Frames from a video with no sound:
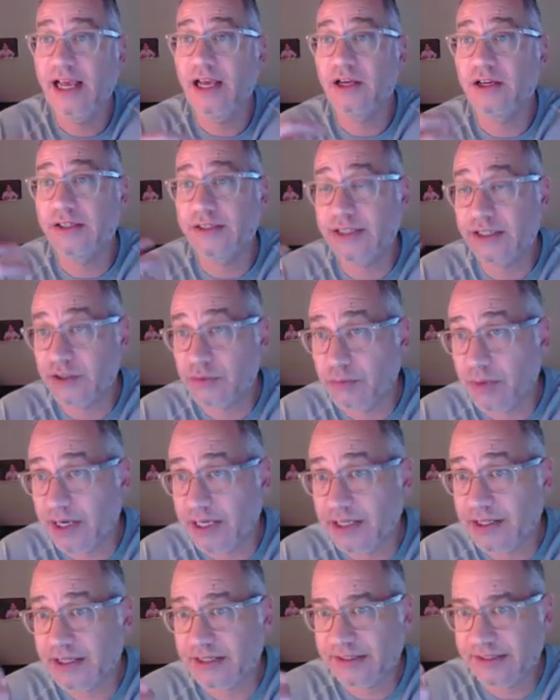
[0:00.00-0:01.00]
because there's
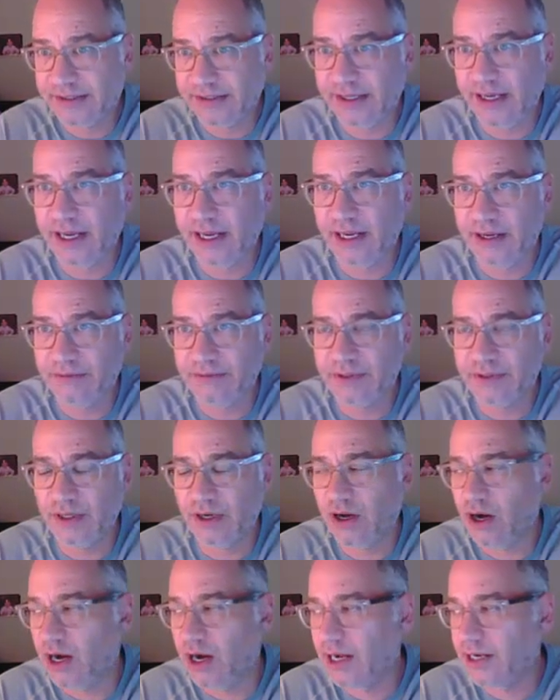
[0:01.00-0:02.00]
money that's saved
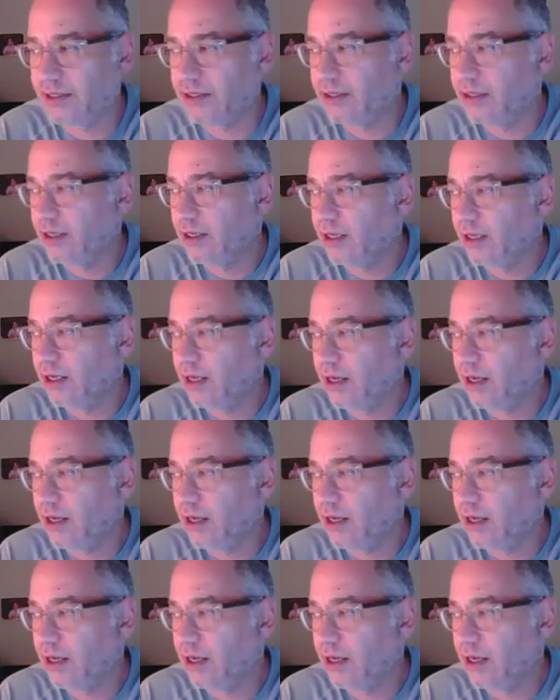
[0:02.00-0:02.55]
on